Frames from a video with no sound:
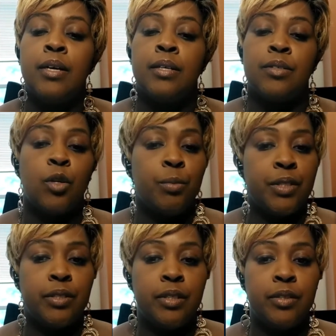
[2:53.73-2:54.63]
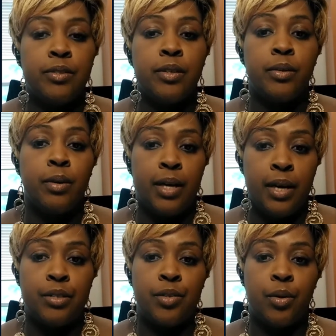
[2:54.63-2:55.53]
so much easier
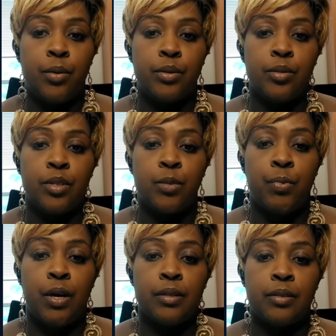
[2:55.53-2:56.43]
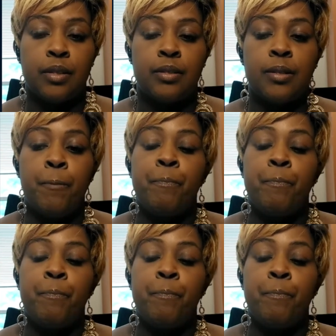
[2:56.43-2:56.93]
as you're going through this process.